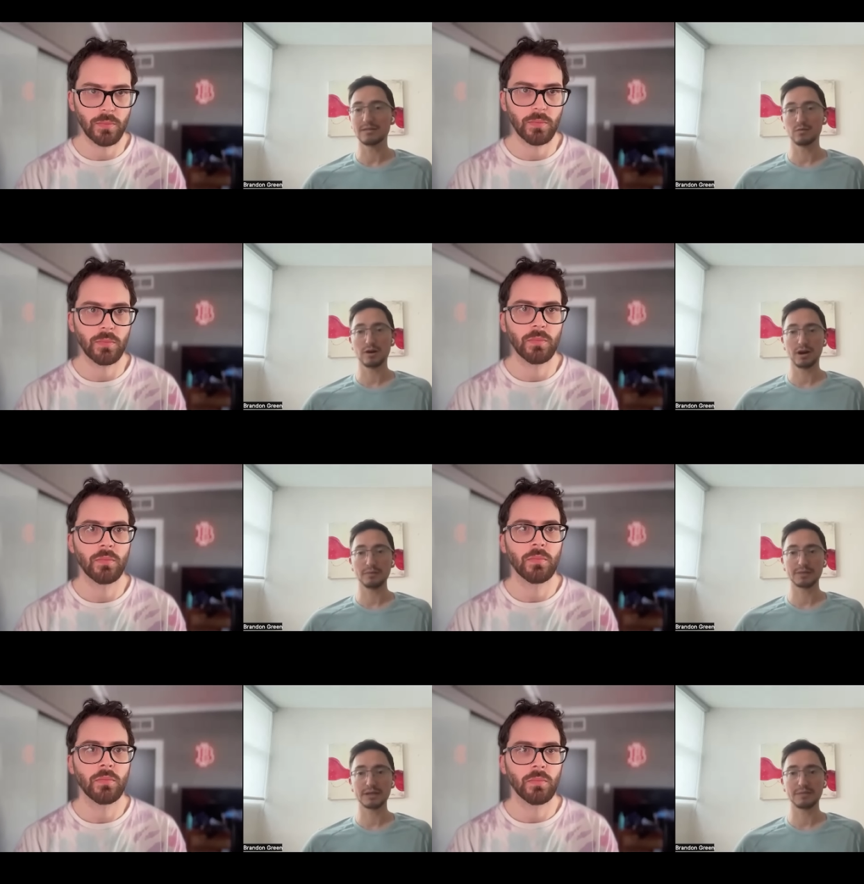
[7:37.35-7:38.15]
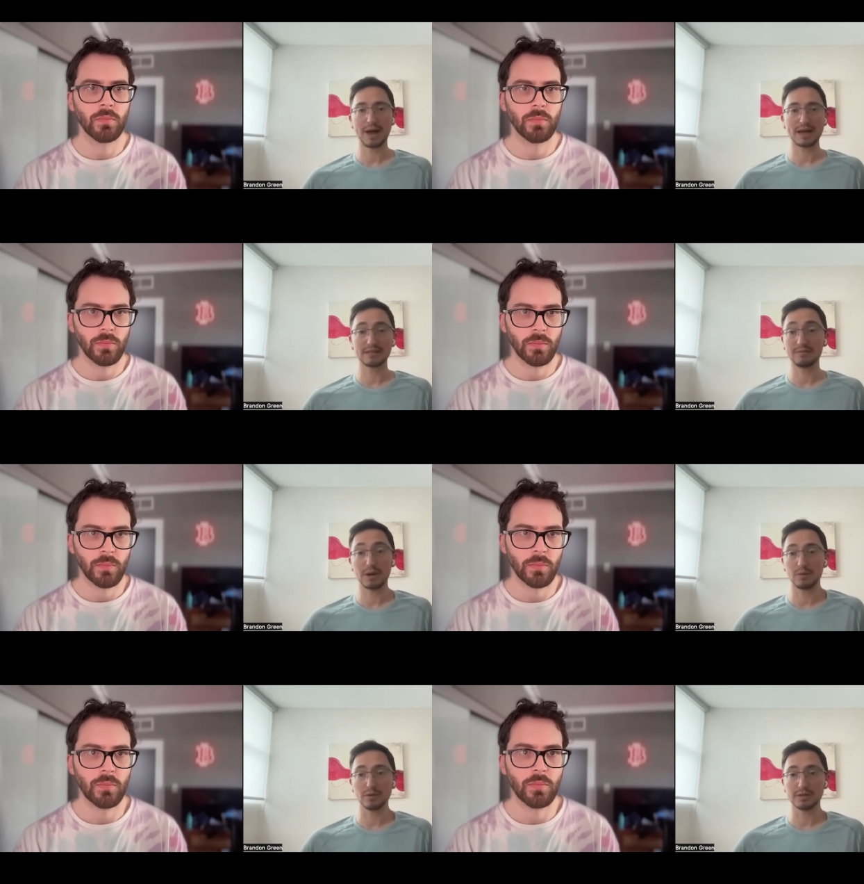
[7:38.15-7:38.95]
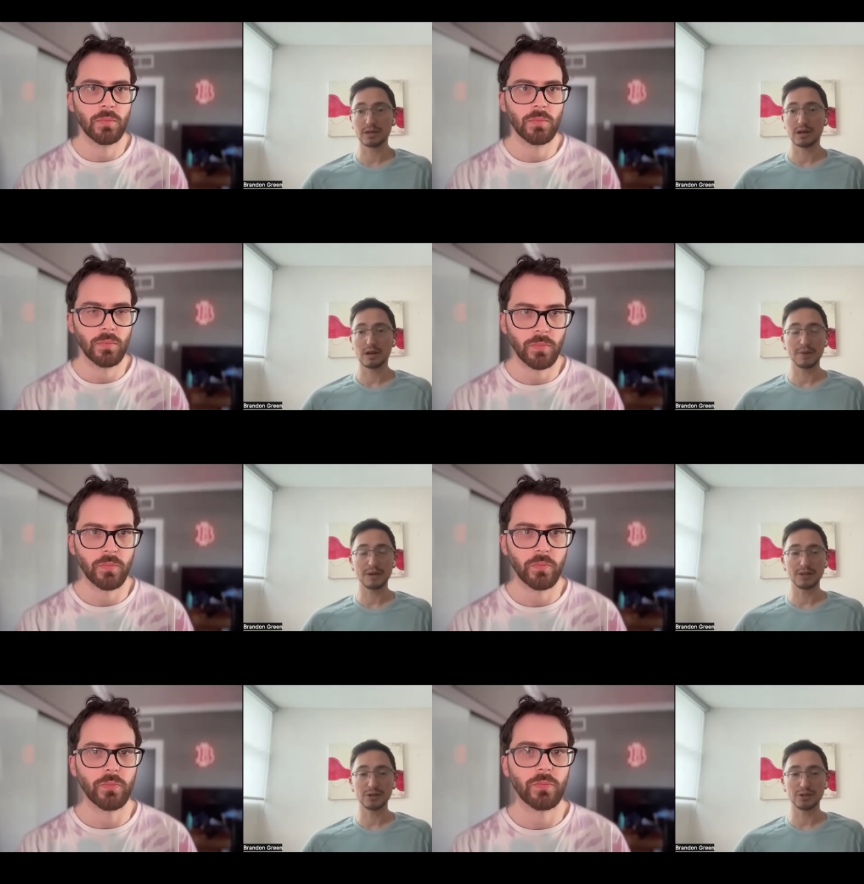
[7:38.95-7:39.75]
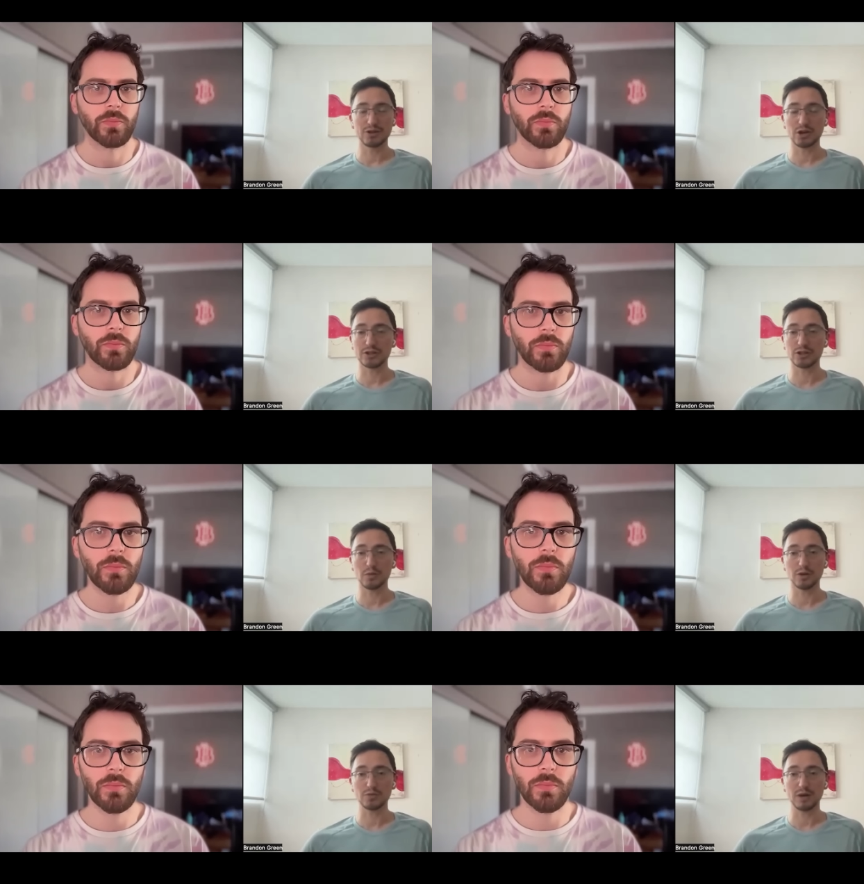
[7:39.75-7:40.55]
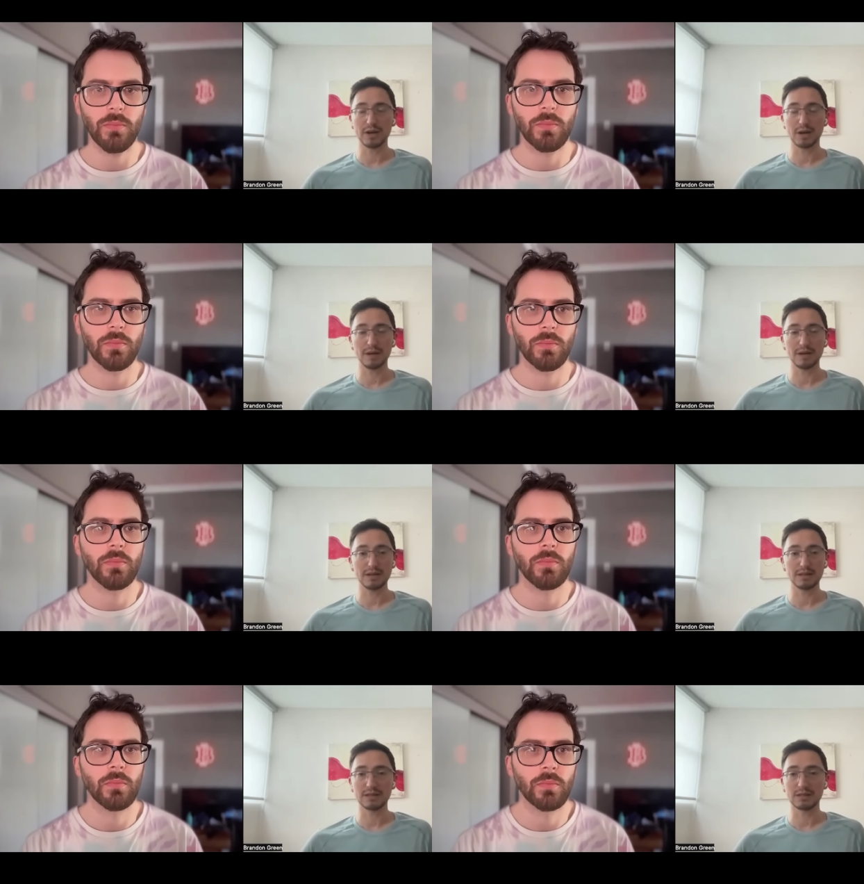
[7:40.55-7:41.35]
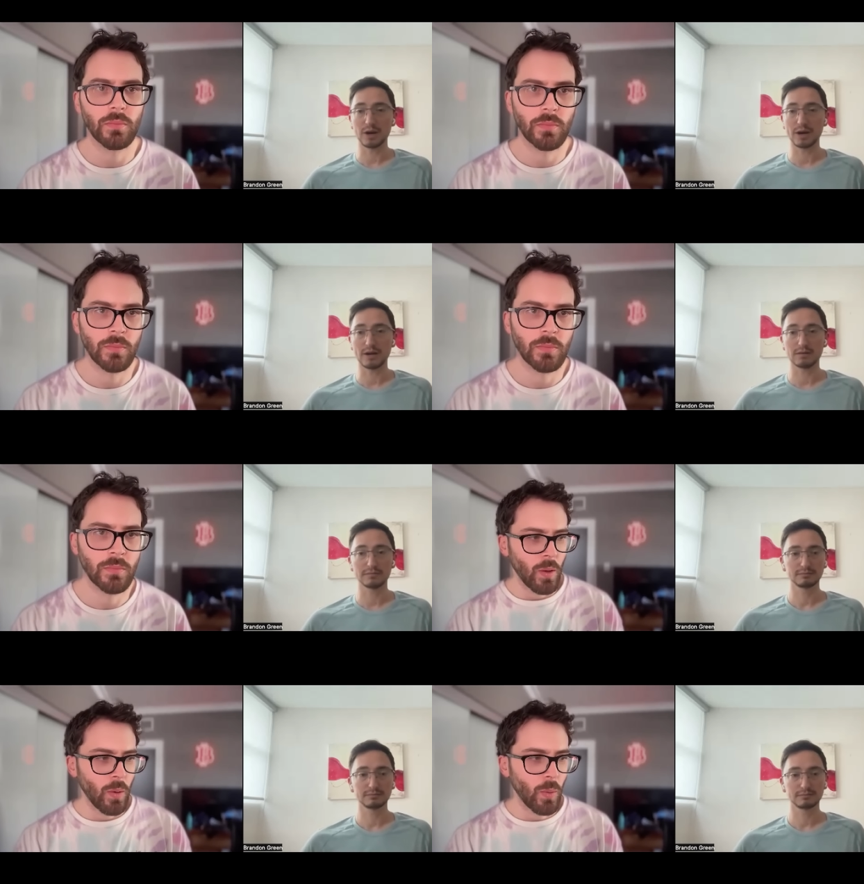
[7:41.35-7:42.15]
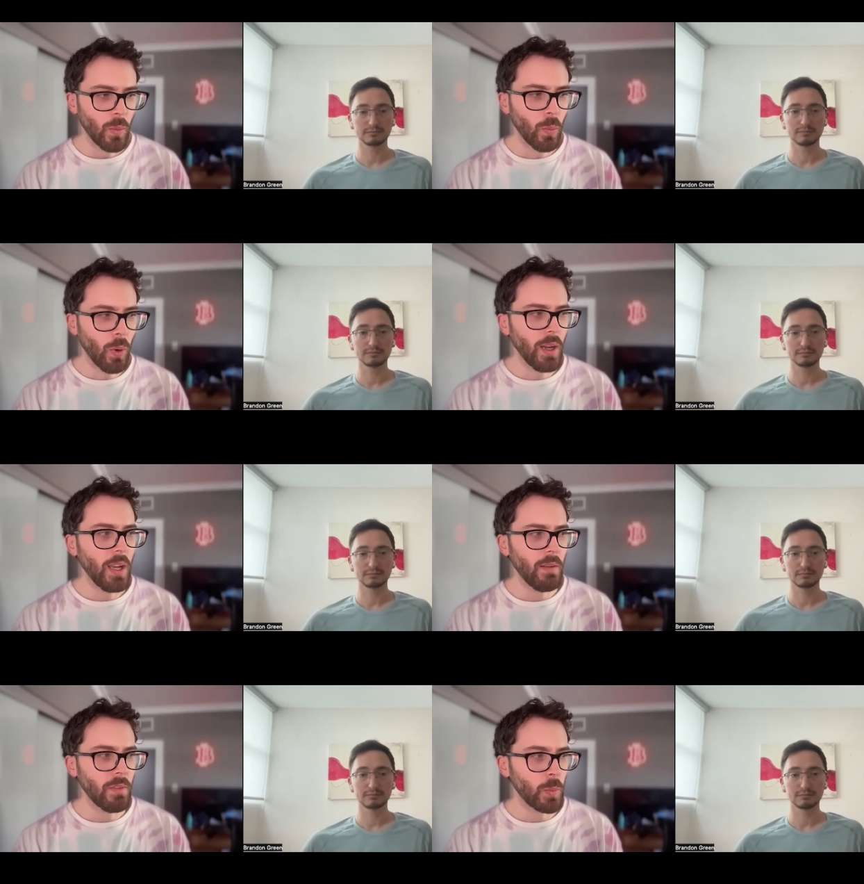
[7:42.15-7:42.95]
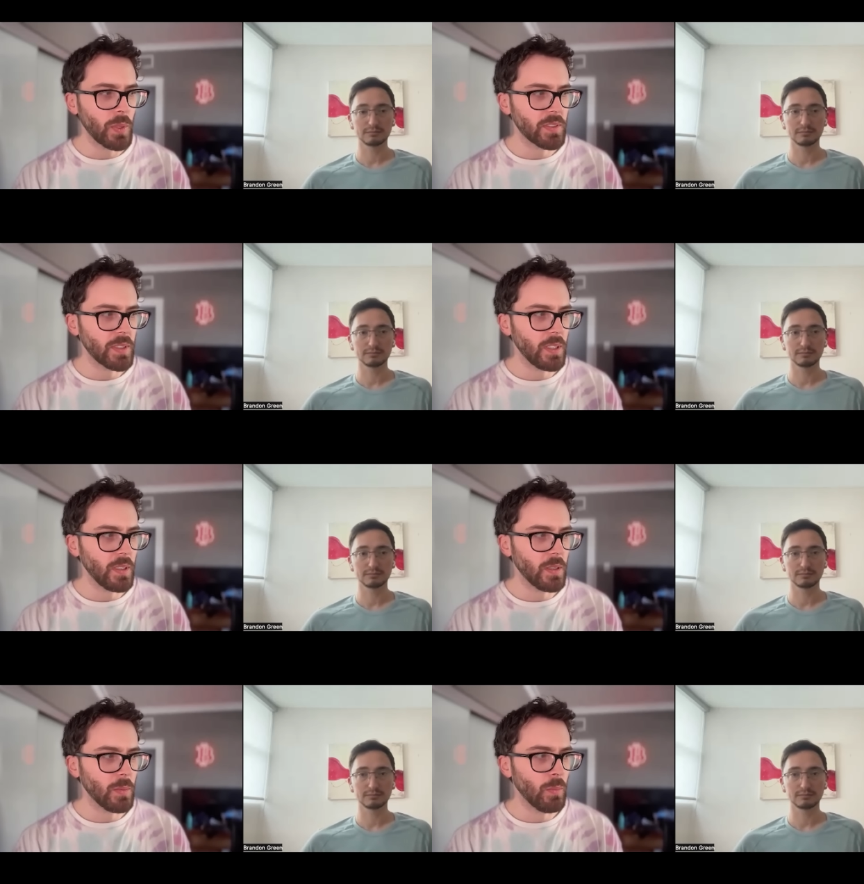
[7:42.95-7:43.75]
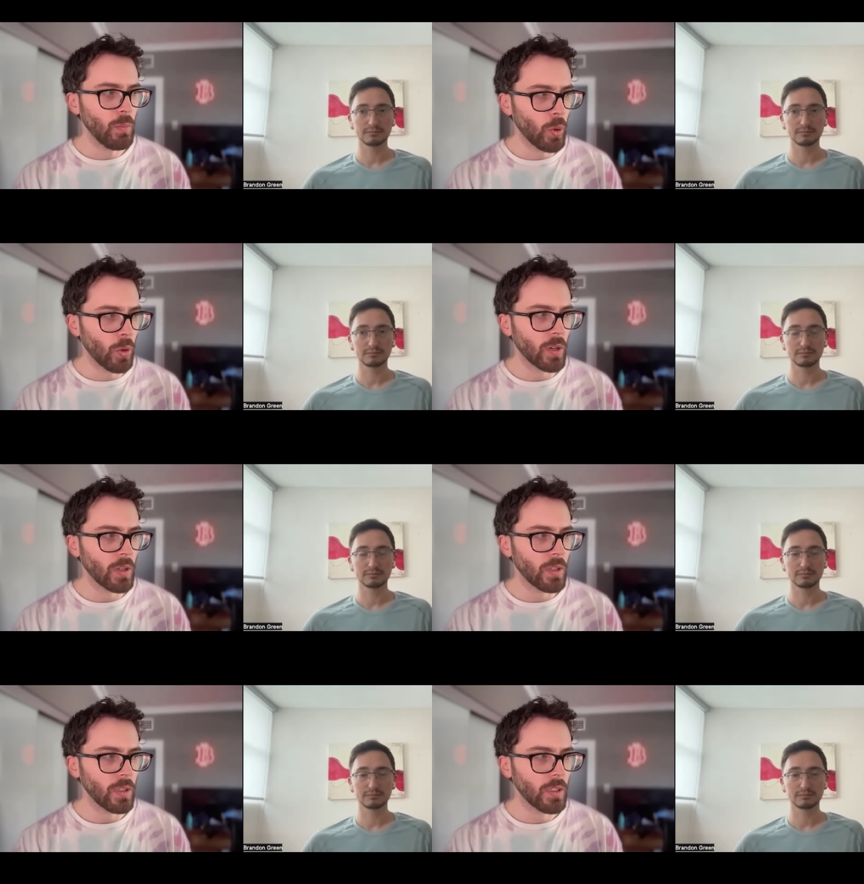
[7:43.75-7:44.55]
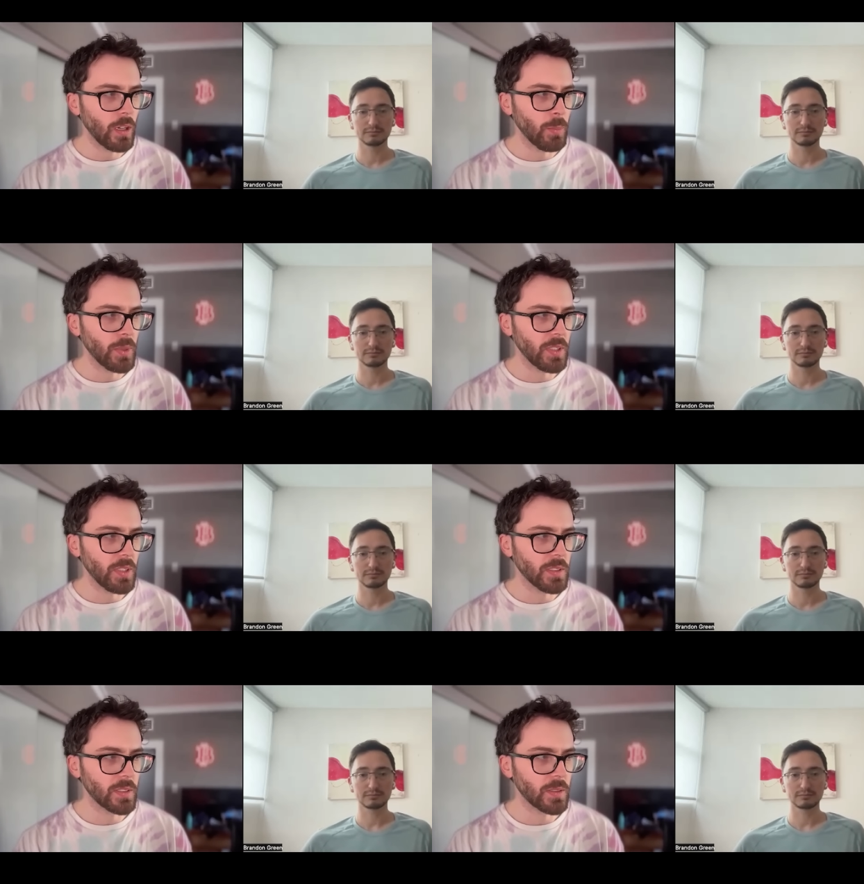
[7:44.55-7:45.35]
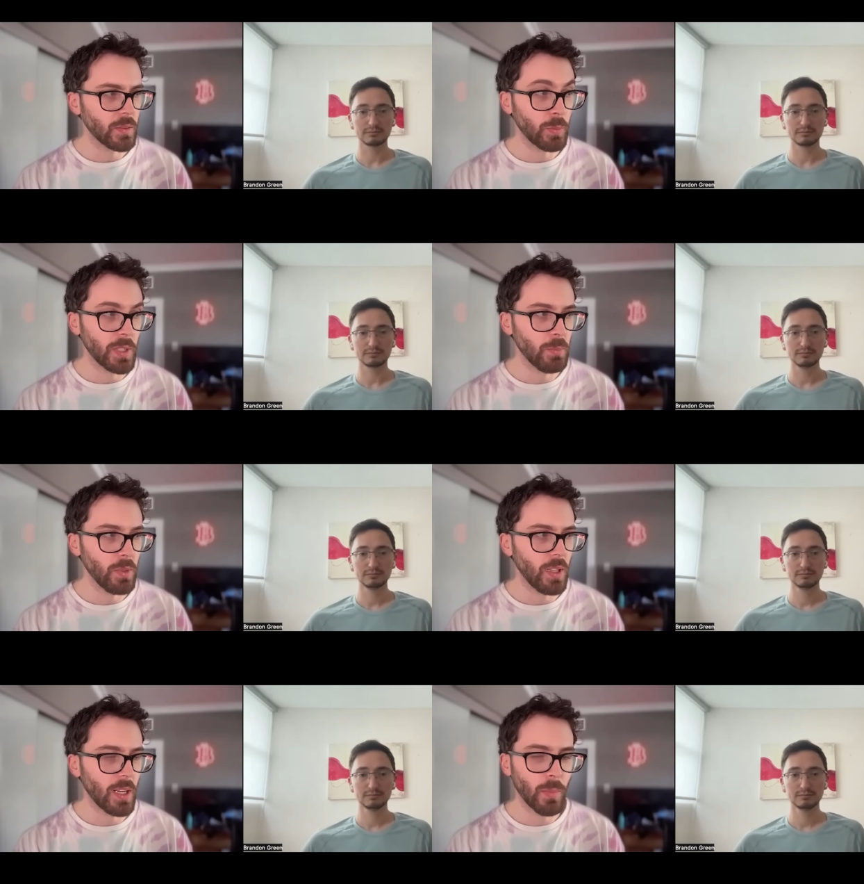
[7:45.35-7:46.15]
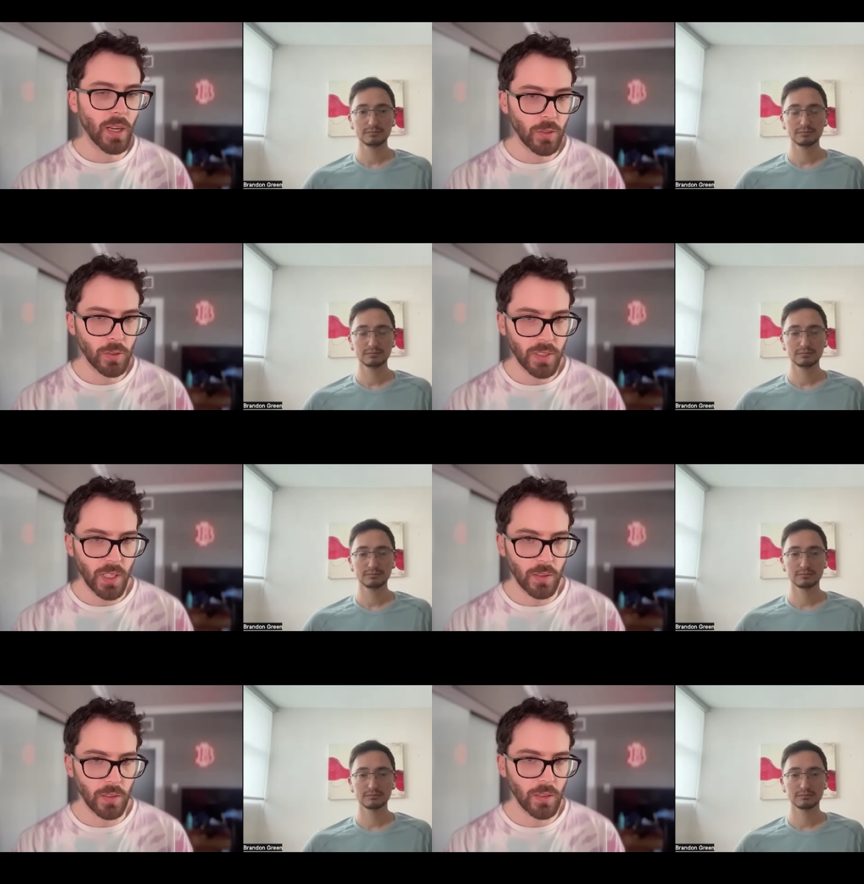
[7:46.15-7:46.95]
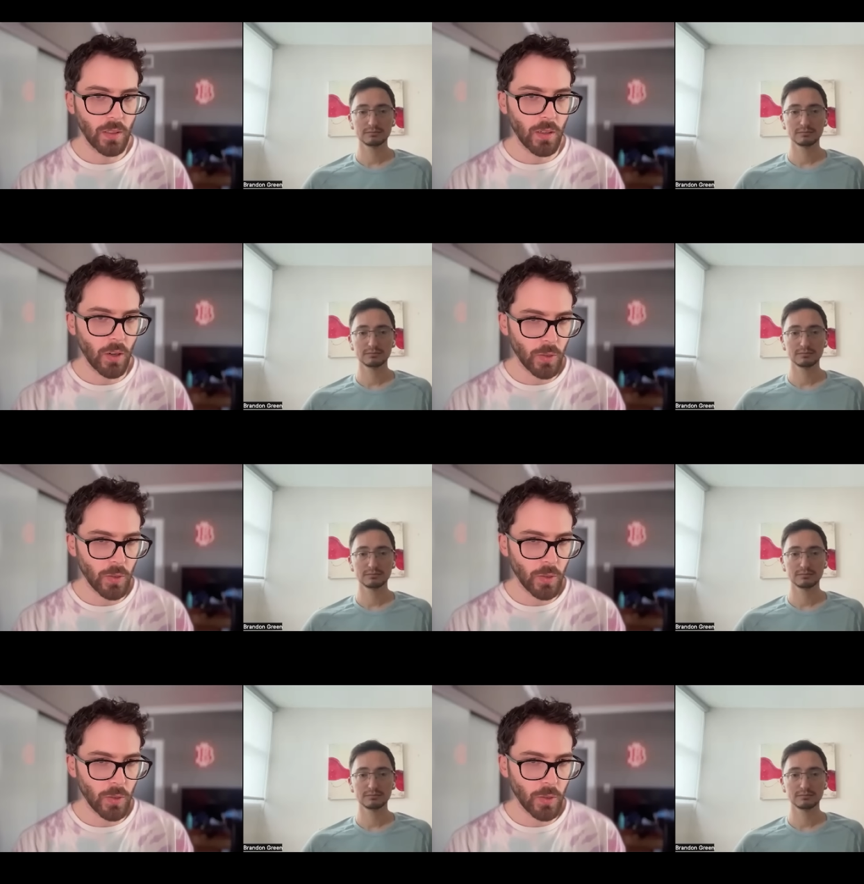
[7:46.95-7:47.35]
Speaker 1: run-ups and massive bubbles because there's just so much money coming into the system right now.
Speaker 2: Why haven't we seen more companies or people like Michael Saylor? Are